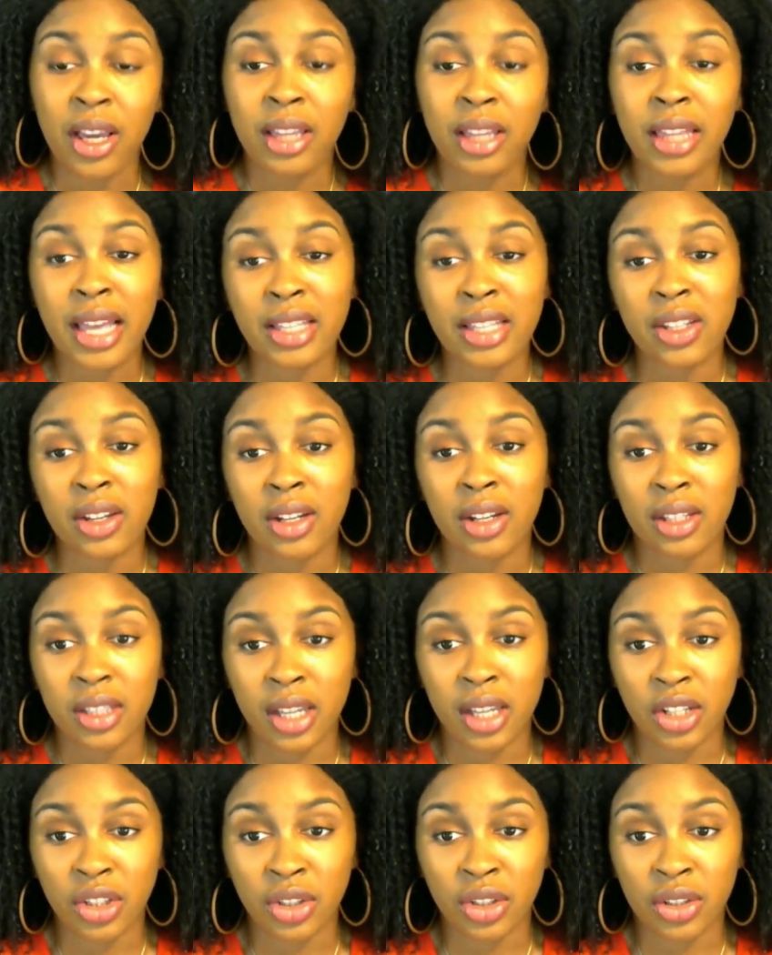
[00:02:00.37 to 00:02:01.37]
that's going to
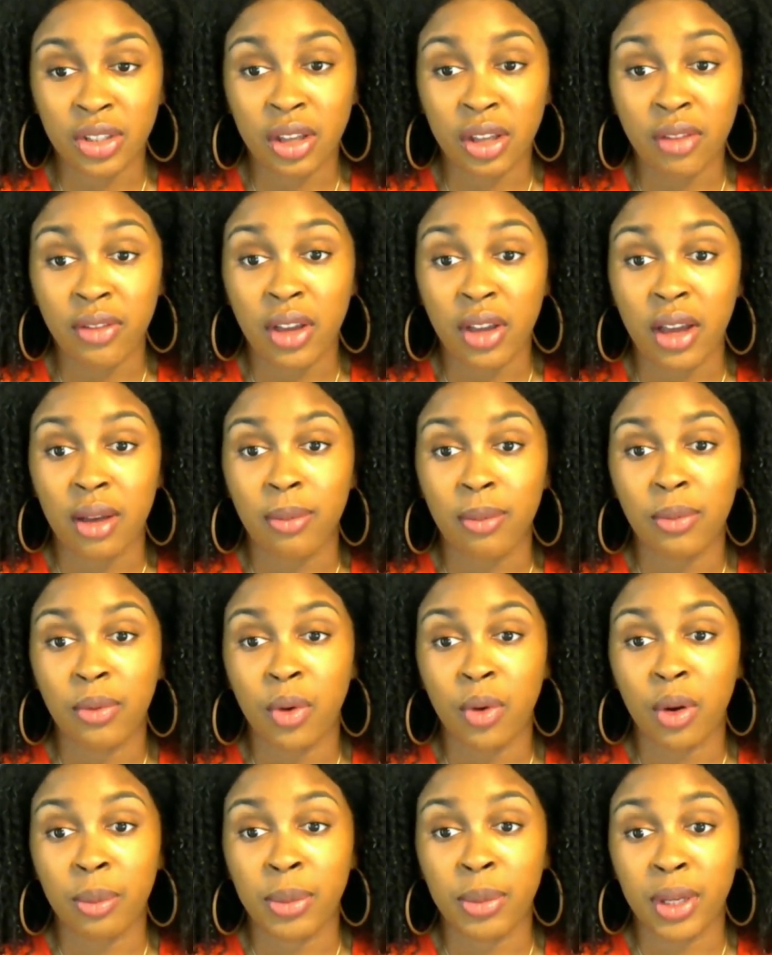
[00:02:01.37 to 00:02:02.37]
set yourself up
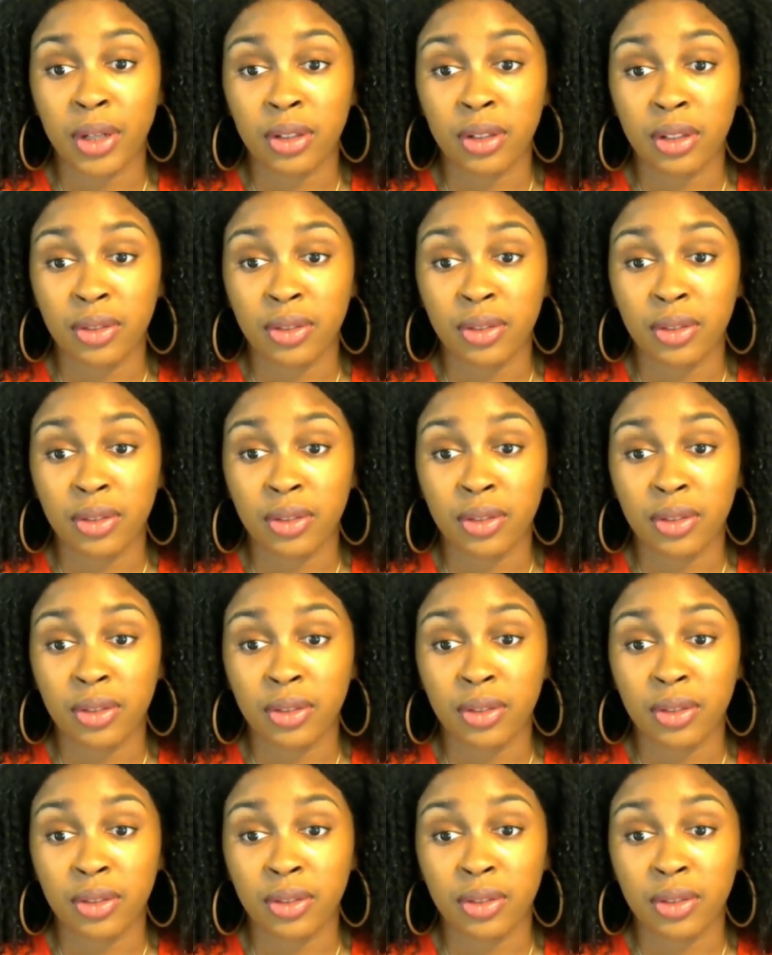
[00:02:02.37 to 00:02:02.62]
for a bigger